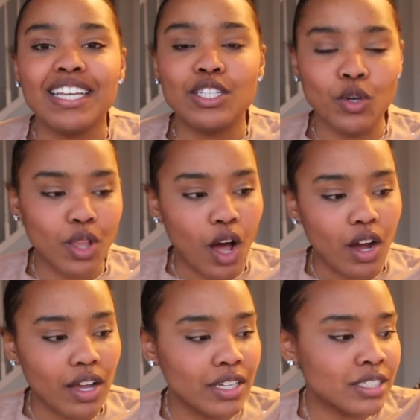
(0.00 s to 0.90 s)
too
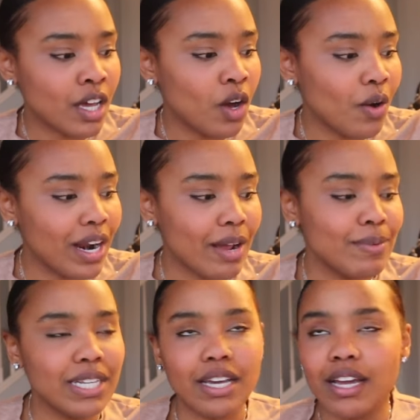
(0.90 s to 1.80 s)
long, and
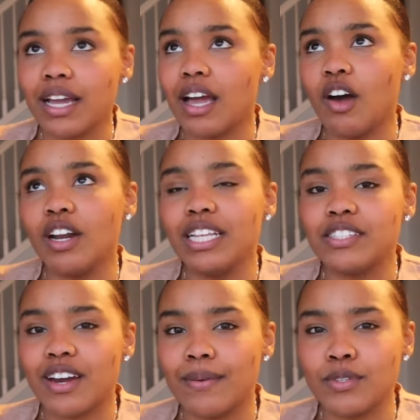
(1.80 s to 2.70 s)
I've been on
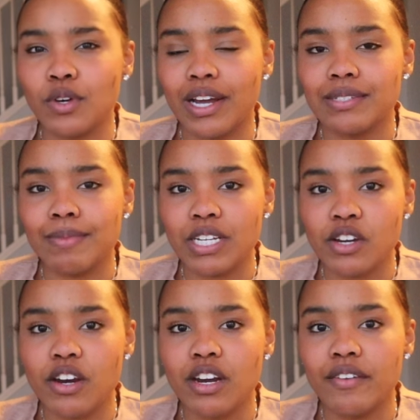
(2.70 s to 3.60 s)
Instagram, so you guys make
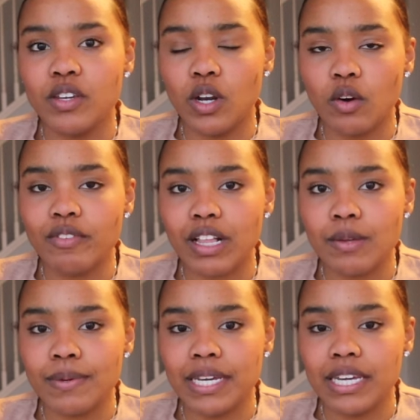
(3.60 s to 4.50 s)
sure if you don't
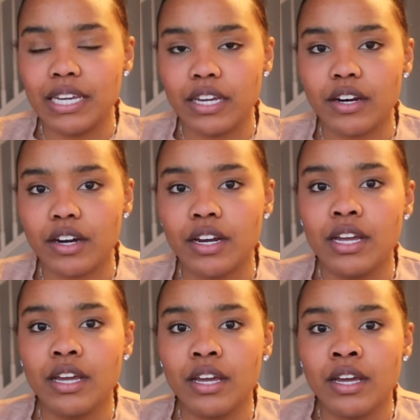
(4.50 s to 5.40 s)
follow me here,
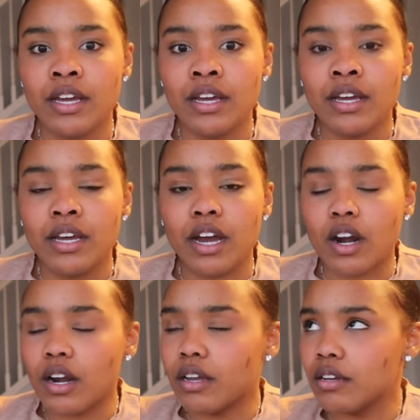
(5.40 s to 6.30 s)

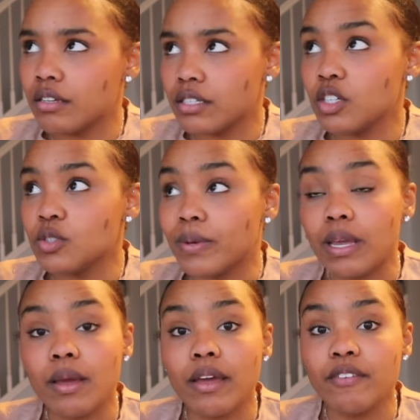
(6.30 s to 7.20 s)
if
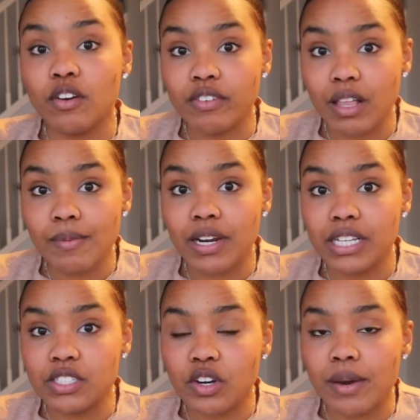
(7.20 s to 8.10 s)
you don't follow me on
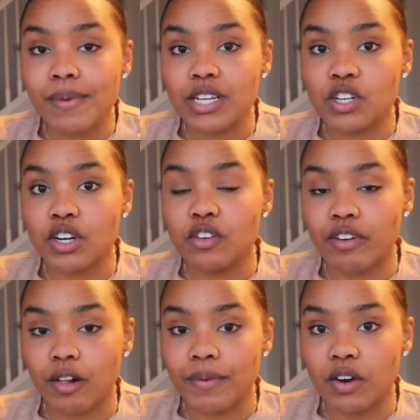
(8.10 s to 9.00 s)
Instagram, make sure you
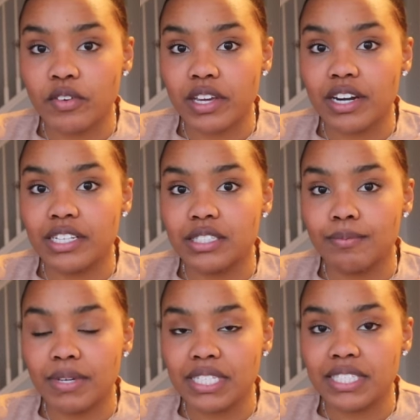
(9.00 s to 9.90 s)
follow me over there. It's
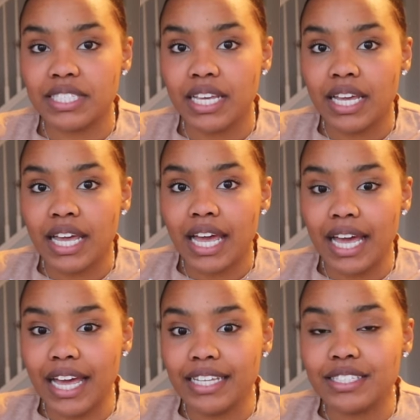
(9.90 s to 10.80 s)
Miss
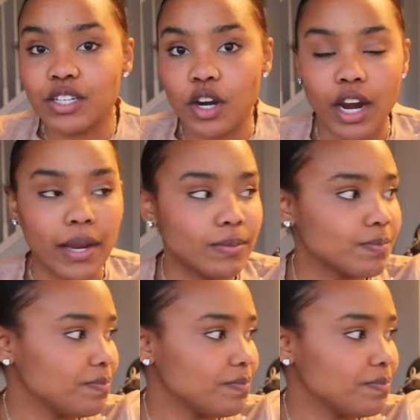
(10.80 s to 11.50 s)
S. Craig.